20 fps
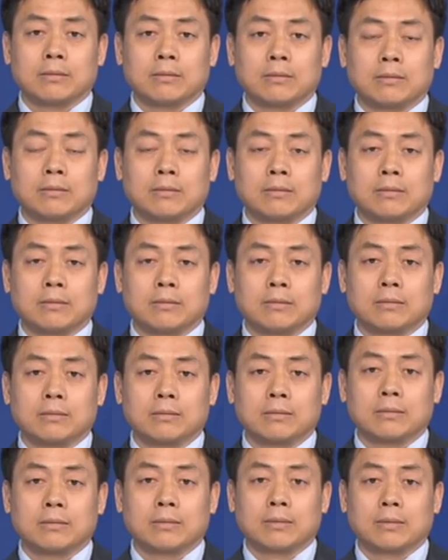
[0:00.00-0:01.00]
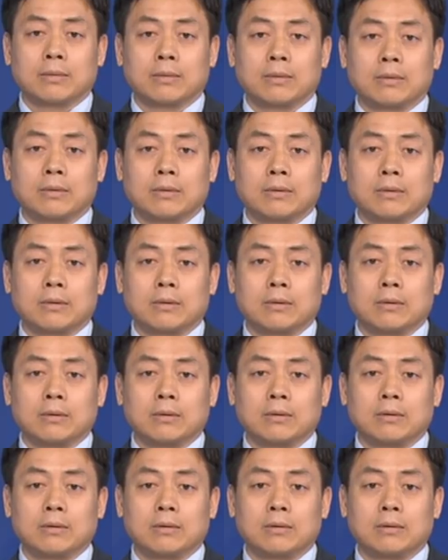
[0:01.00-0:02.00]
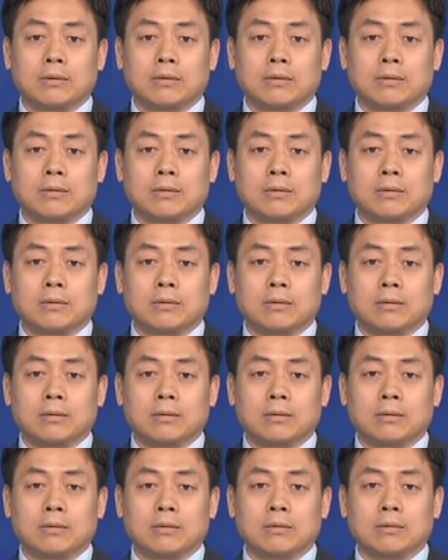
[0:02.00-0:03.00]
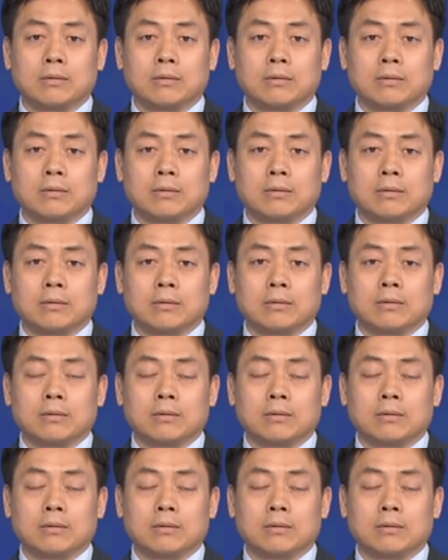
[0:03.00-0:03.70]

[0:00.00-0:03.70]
This person isn't speaking.